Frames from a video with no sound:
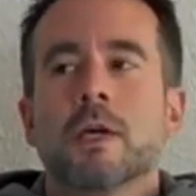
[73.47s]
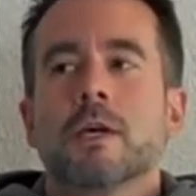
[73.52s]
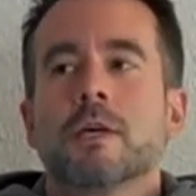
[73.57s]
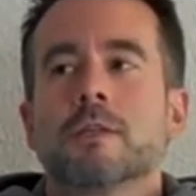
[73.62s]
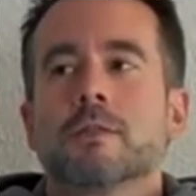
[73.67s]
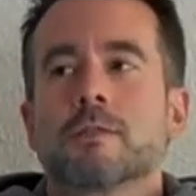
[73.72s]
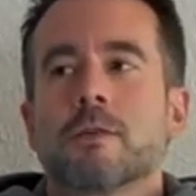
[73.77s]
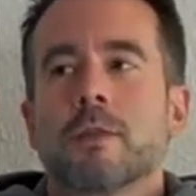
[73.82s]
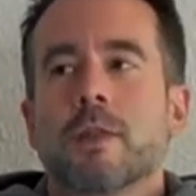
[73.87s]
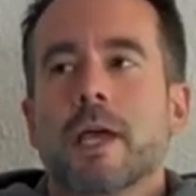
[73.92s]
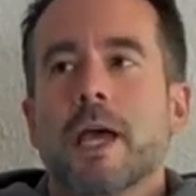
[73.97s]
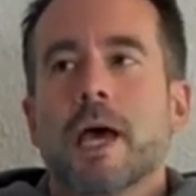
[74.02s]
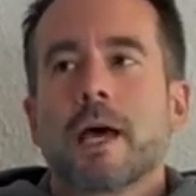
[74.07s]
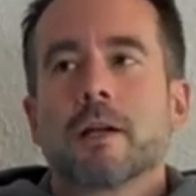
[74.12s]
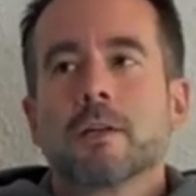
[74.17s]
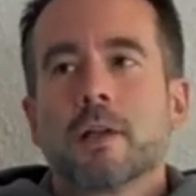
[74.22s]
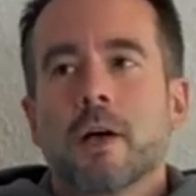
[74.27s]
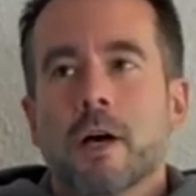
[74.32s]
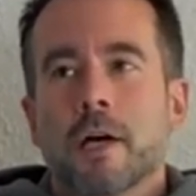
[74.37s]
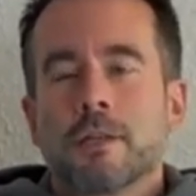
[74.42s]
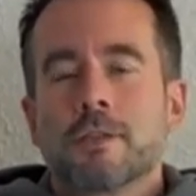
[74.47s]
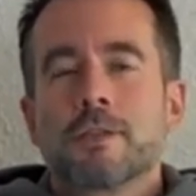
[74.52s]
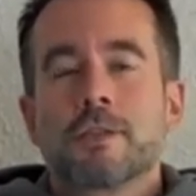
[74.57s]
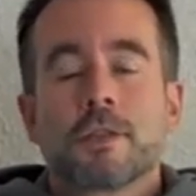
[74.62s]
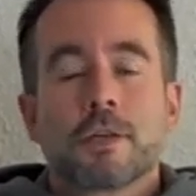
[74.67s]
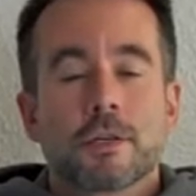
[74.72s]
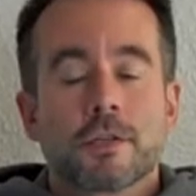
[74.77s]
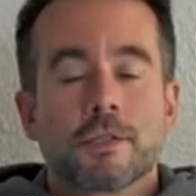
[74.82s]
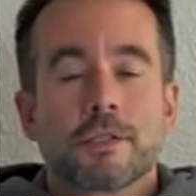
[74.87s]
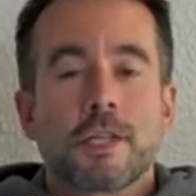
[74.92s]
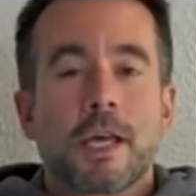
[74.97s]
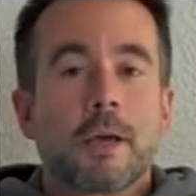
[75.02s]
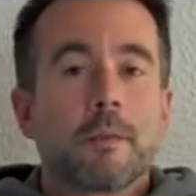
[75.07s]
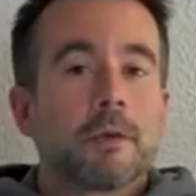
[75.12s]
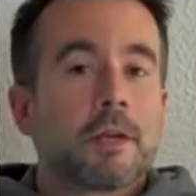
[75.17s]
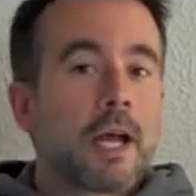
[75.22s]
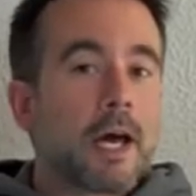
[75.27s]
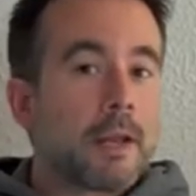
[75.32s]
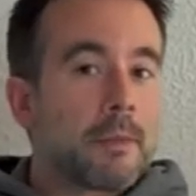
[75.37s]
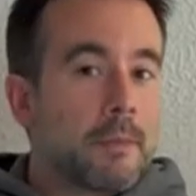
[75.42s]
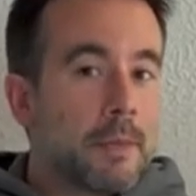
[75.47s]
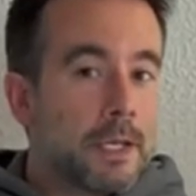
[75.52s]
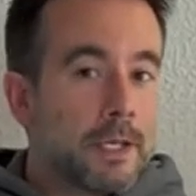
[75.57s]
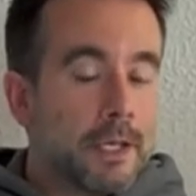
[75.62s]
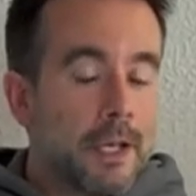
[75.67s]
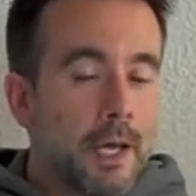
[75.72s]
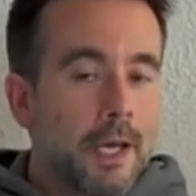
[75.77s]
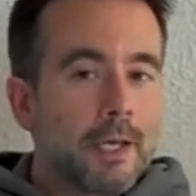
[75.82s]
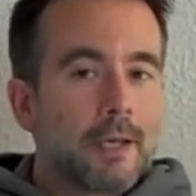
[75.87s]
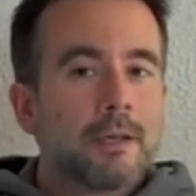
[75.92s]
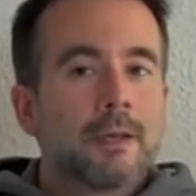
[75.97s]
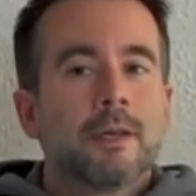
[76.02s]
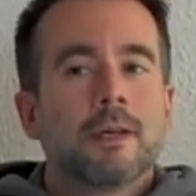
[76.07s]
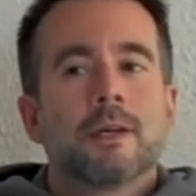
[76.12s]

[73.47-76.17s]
So they had a launch Thursday, but not at midnight.